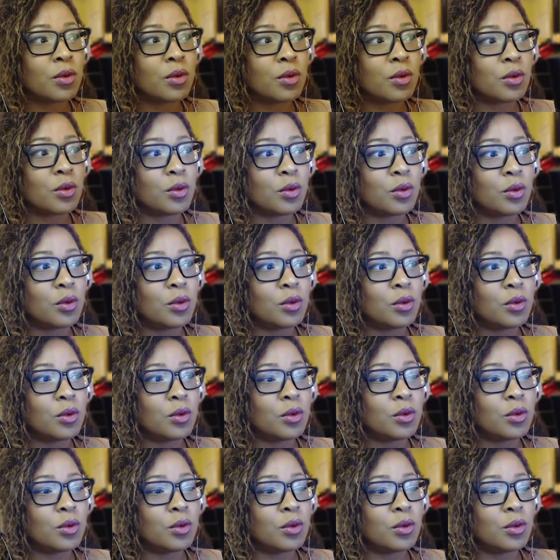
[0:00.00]

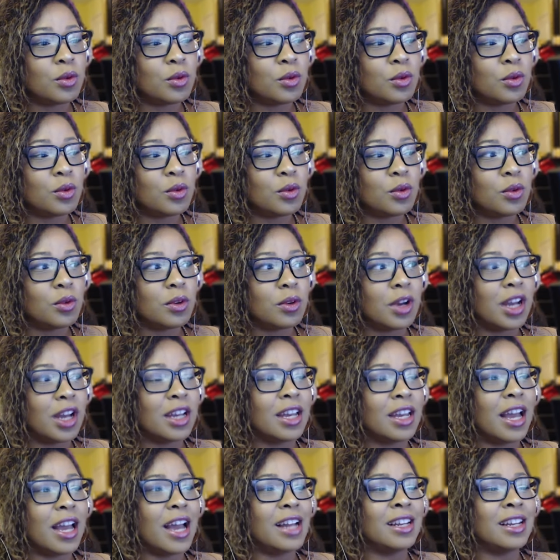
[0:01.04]
Ooh.
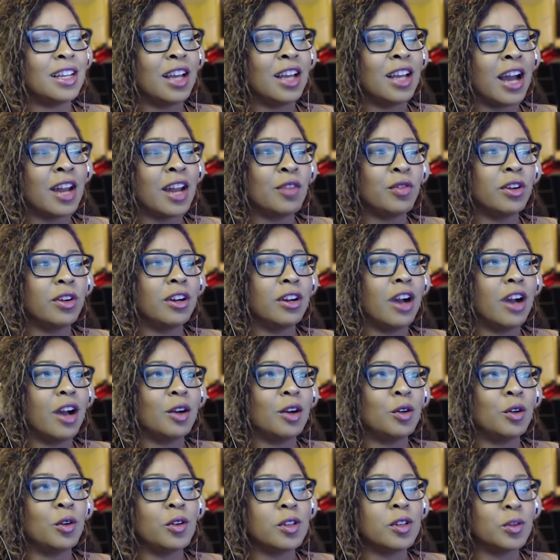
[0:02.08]
Again, he kind of forgot
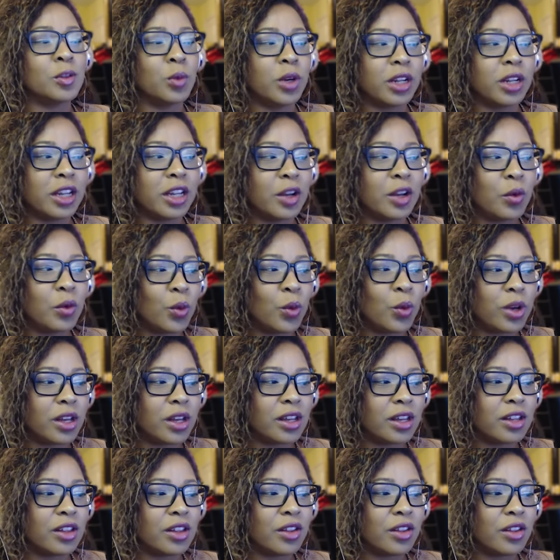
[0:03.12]
who he was working with.